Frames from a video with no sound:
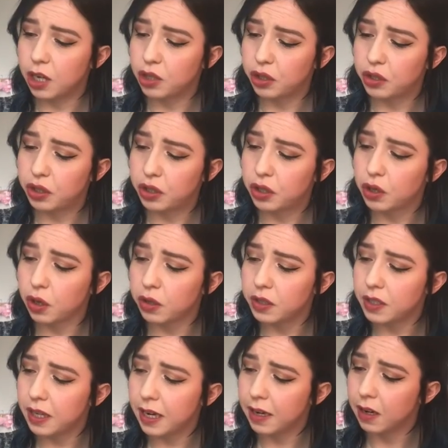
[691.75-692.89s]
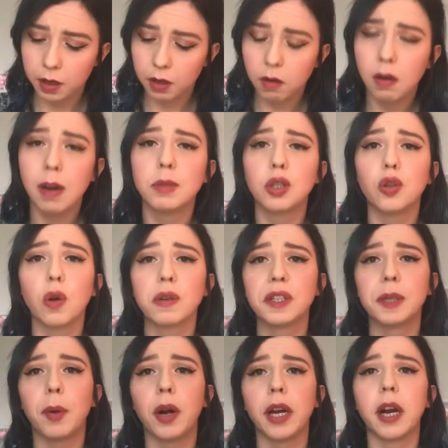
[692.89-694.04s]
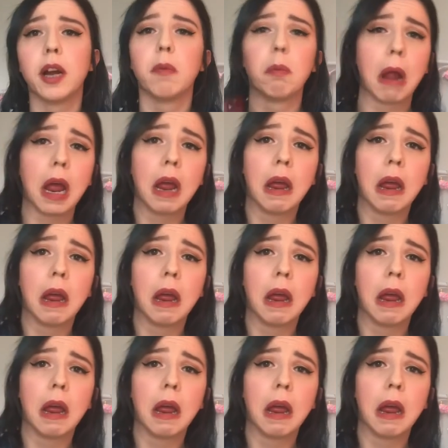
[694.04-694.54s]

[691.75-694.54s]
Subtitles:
are just disgusting. Oh, I'm so disappointed.